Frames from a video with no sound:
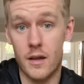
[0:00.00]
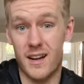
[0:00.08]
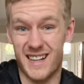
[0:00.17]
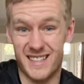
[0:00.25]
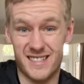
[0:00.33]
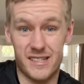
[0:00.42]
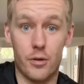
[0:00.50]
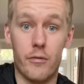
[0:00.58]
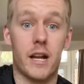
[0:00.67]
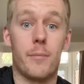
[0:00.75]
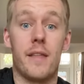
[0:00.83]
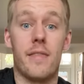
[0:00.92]
I'd still
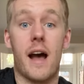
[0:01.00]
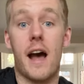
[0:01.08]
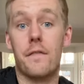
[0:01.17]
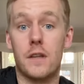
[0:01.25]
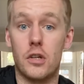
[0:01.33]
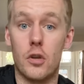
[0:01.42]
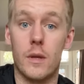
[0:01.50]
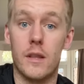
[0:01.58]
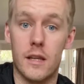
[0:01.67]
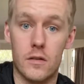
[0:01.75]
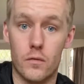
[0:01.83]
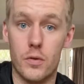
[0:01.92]
recommend that after doing
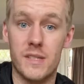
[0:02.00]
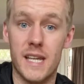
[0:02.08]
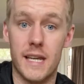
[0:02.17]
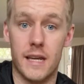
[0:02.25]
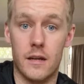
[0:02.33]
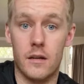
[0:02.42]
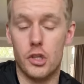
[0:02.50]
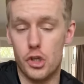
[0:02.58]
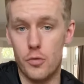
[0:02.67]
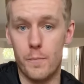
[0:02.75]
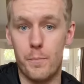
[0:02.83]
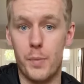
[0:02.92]
this routine,
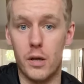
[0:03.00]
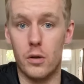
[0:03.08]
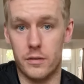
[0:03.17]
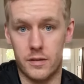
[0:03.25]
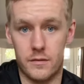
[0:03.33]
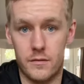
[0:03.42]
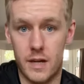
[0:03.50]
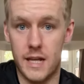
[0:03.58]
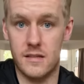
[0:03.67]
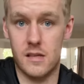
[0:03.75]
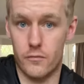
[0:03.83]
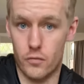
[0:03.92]
you build
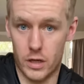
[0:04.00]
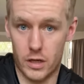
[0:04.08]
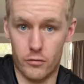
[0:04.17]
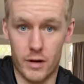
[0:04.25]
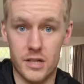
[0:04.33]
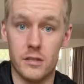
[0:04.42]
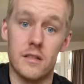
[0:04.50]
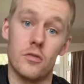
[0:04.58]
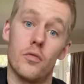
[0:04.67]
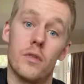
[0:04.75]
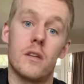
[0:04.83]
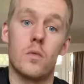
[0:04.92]
into the running gradually. So
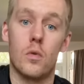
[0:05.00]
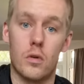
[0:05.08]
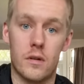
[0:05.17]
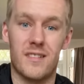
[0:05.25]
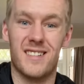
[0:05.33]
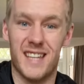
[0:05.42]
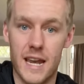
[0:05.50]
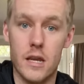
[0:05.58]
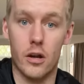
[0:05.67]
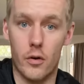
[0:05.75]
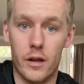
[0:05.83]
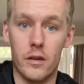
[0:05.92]
this will get you
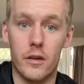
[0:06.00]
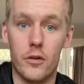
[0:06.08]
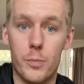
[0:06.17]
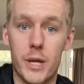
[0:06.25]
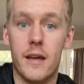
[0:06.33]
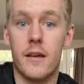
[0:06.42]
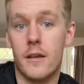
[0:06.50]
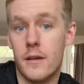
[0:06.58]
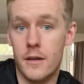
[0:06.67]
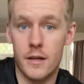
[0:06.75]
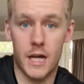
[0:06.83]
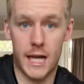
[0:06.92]
going a little bit,
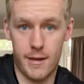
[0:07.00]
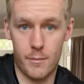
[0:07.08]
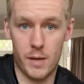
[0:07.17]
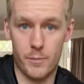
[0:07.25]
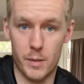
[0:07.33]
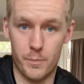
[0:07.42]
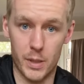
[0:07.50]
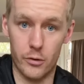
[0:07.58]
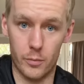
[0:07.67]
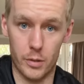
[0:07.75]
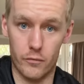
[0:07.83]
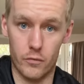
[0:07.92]
and then maybe build
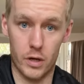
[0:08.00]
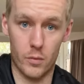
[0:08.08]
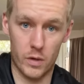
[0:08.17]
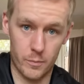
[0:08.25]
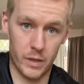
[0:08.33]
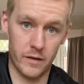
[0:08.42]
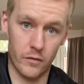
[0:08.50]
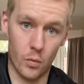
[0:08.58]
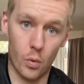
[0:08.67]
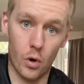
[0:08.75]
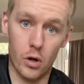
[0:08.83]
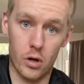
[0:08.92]
up your running with a bit of a
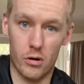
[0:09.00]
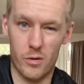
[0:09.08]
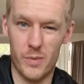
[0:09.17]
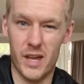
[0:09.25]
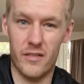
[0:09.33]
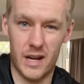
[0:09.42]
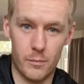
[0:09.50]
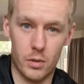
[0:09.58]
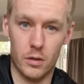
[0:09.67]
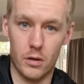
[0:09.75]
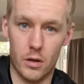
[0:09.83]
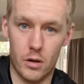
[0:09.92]
walk or a bit of an
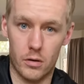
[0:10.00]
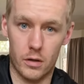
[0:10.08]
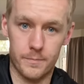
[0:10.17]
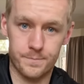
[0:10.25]
amble along